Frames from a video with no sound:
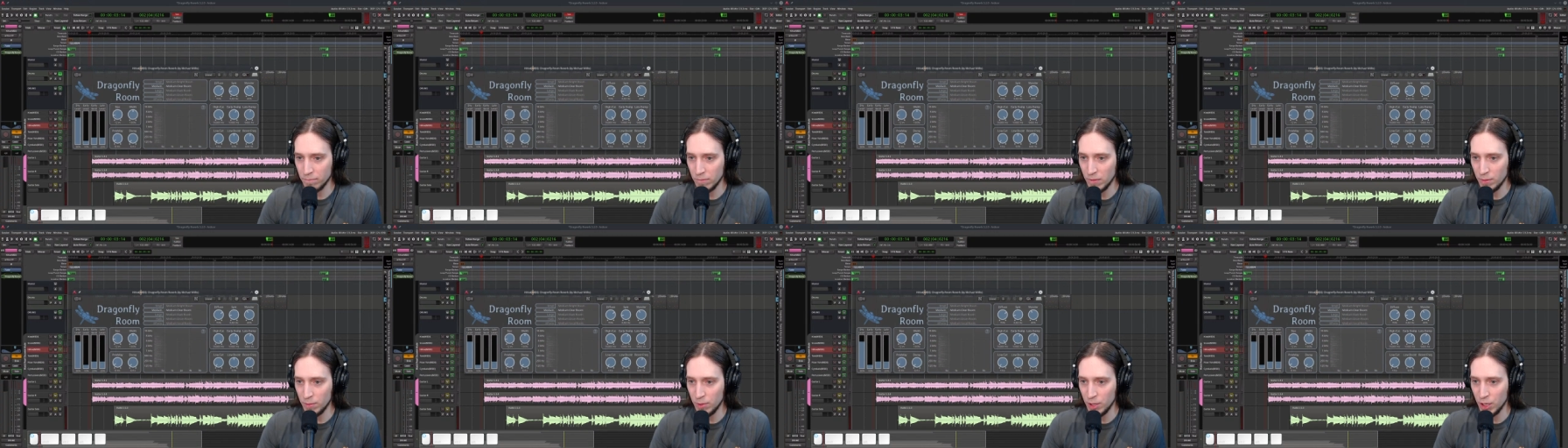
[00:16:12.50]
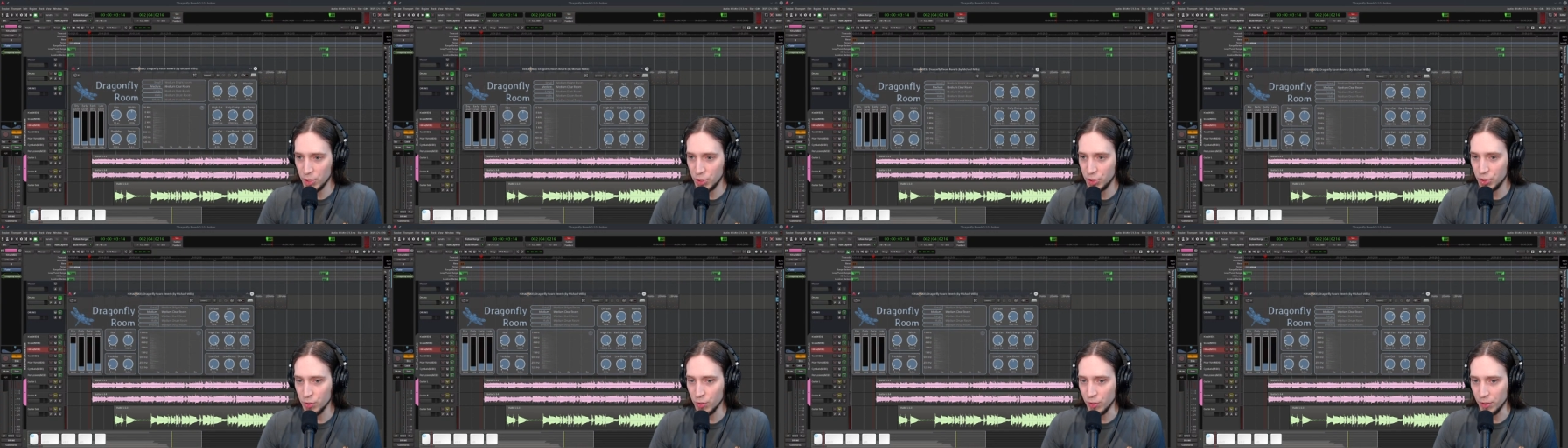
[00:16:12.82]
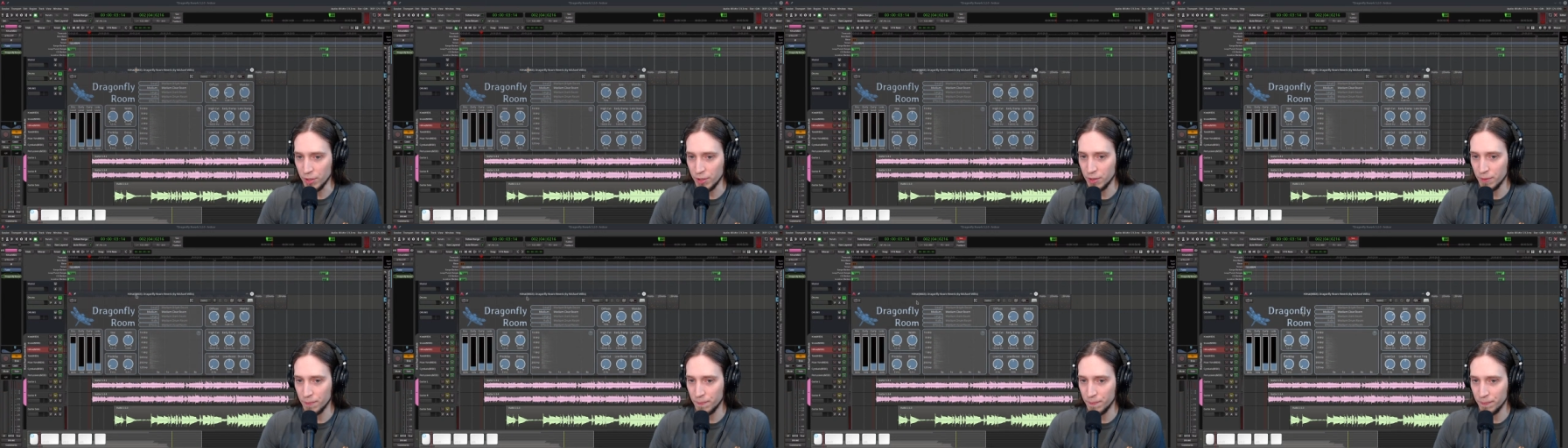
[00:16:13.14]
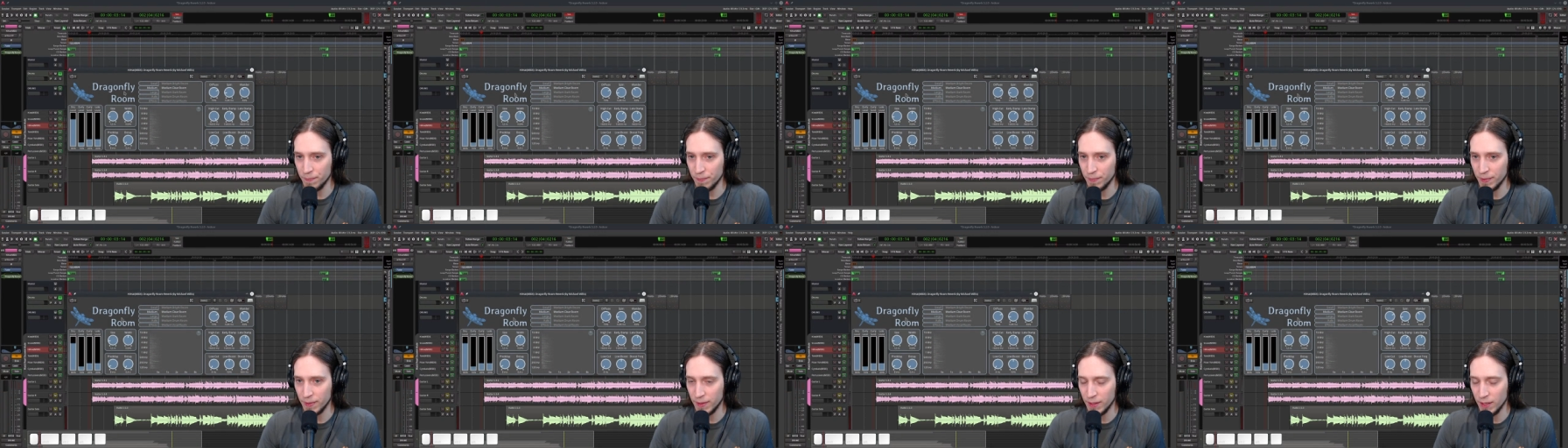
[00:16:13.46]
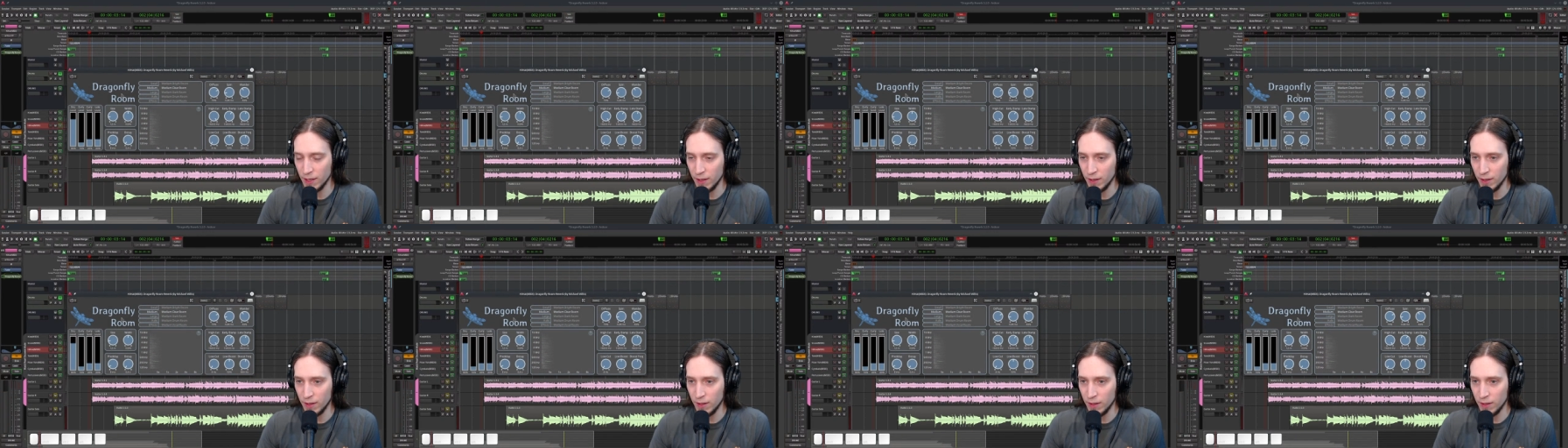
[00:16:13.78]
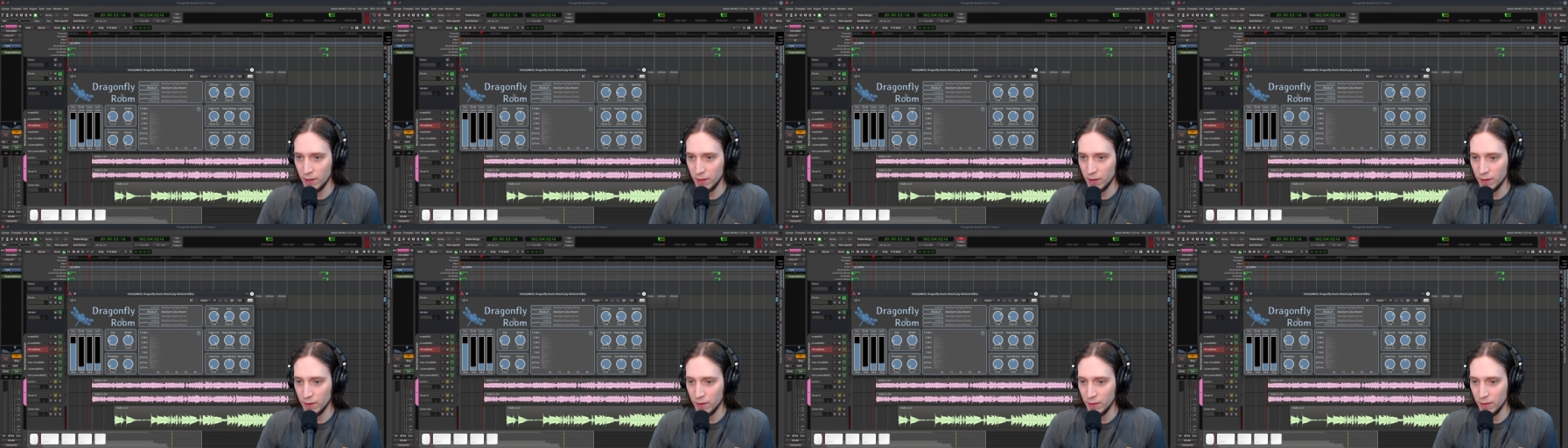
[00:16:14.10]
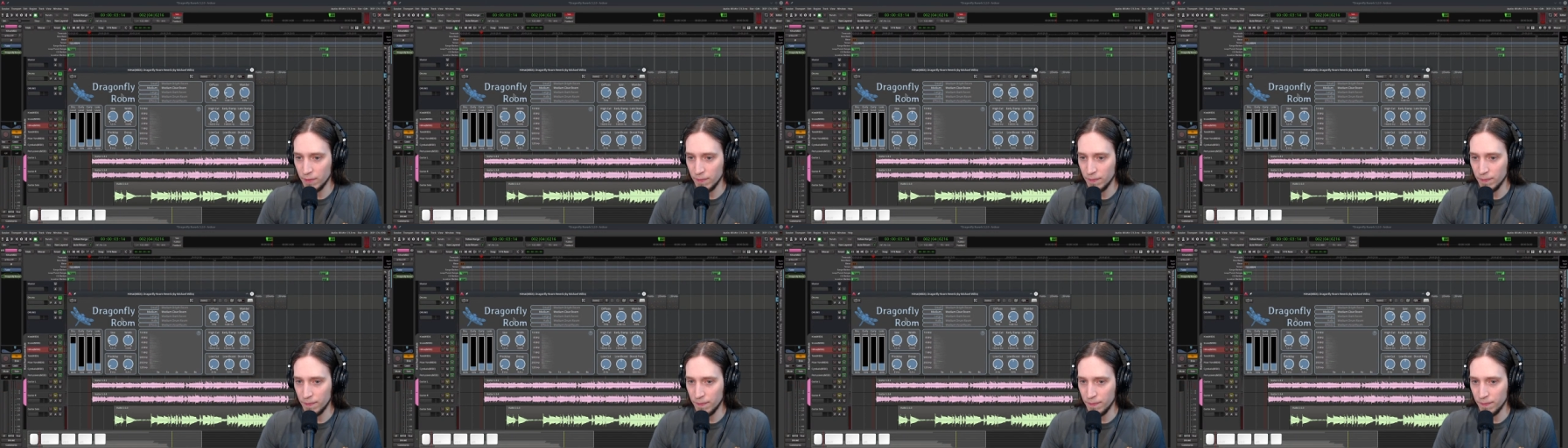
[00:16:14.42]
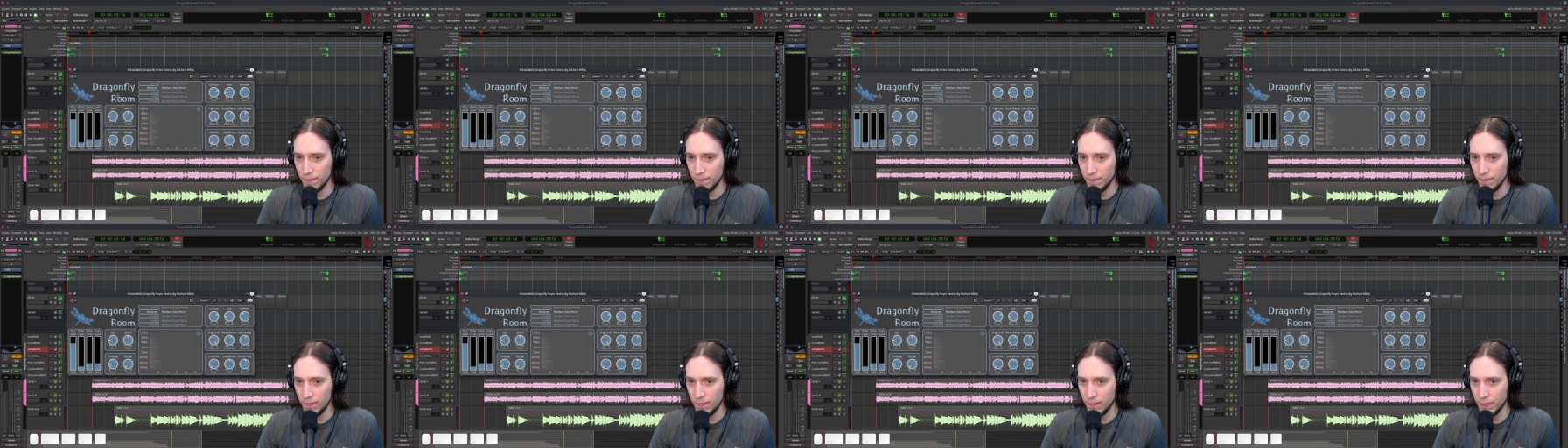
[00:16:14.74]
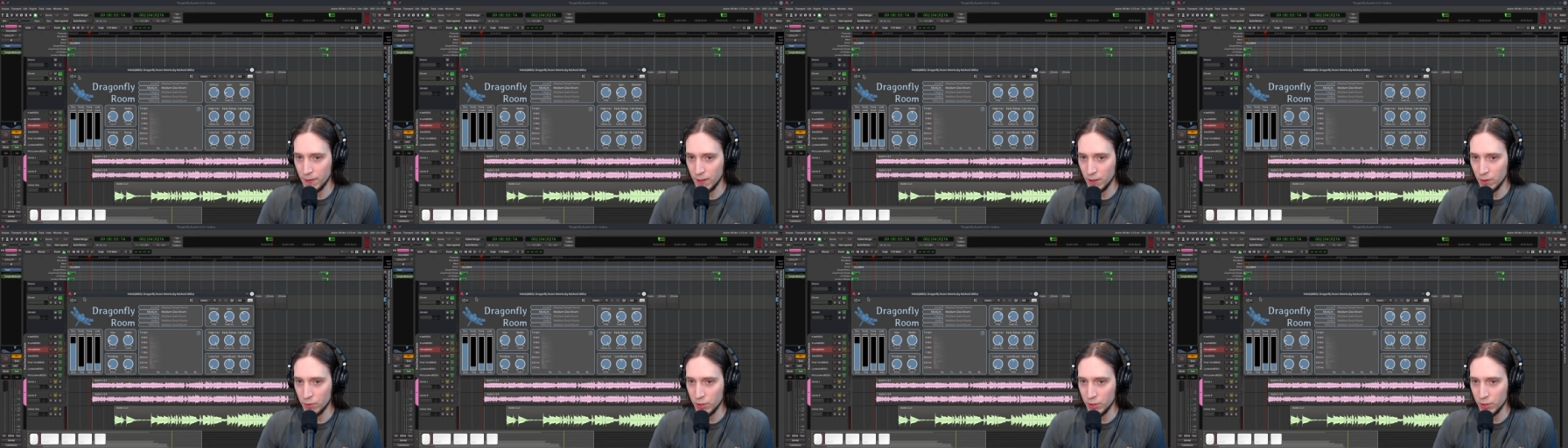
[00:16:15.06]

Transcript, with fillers: Maybe I should. Mm,